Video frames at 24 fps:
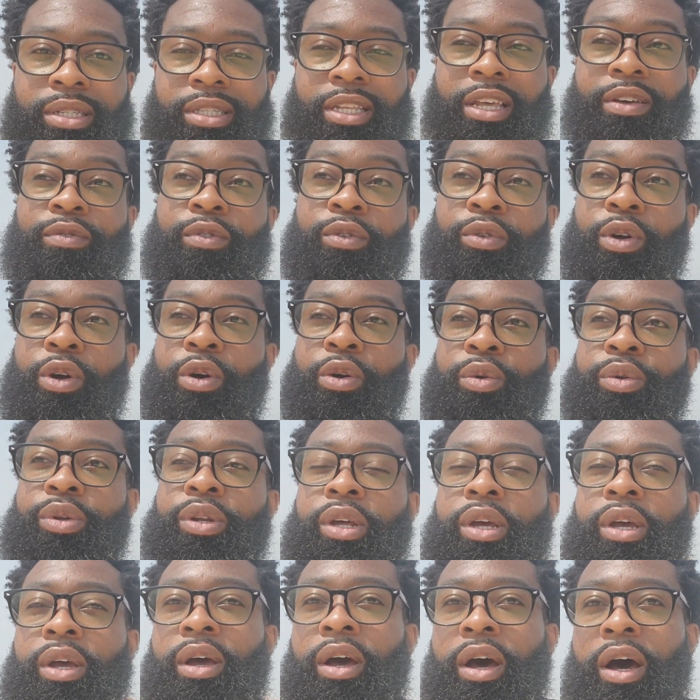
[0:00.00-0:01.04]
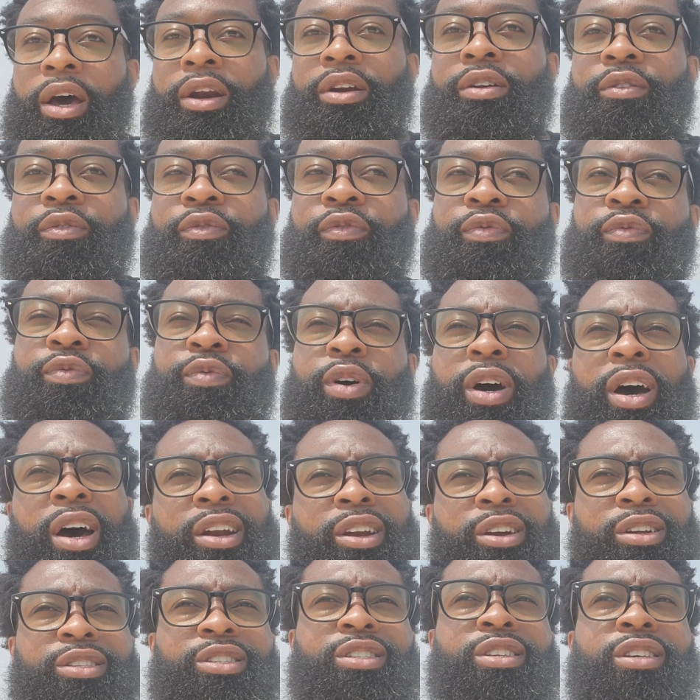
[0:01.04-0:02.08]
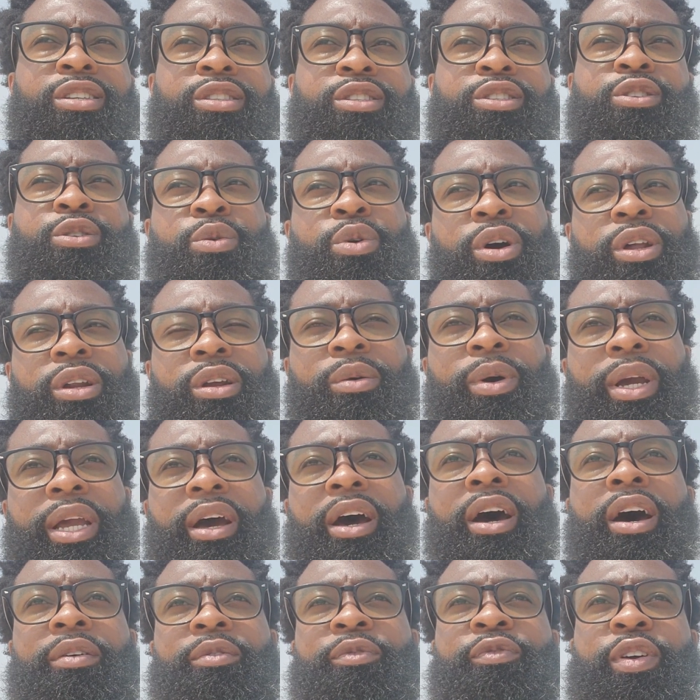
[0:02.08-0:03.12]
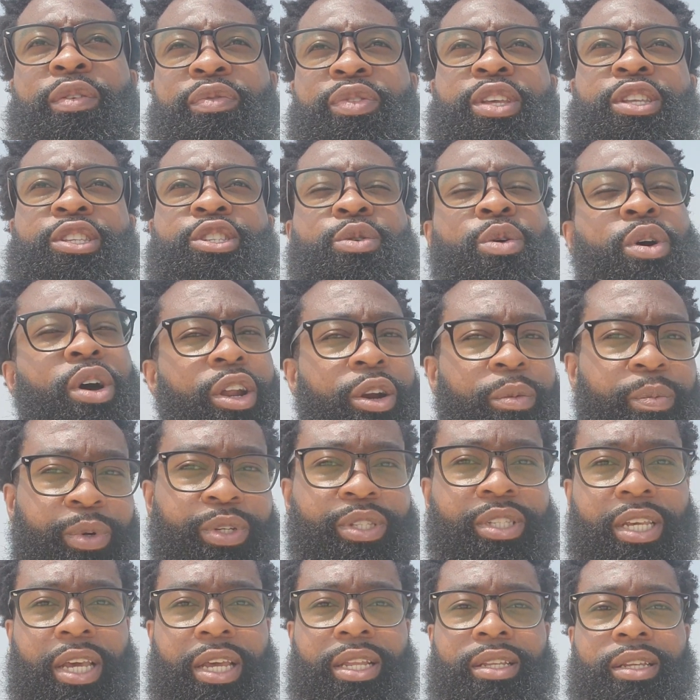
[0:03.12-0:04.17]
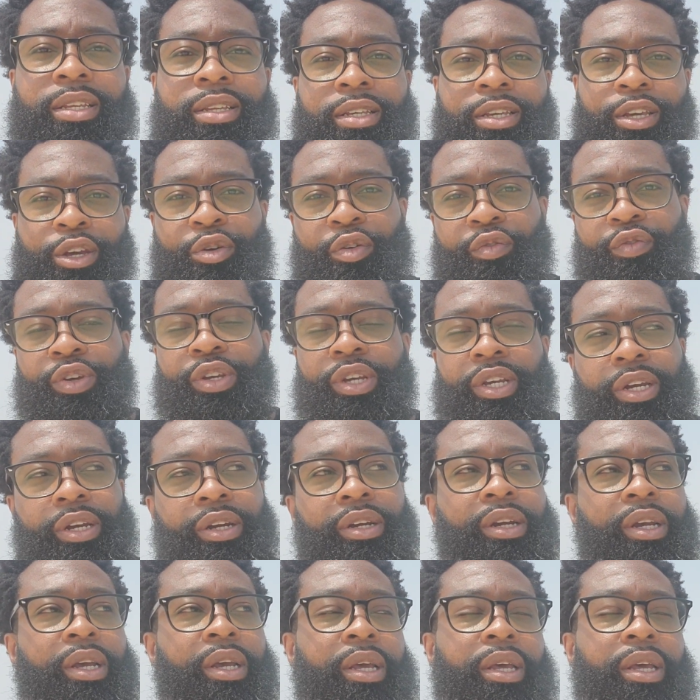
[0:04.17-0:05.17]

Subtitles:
They've grown 50 to 100% year over year.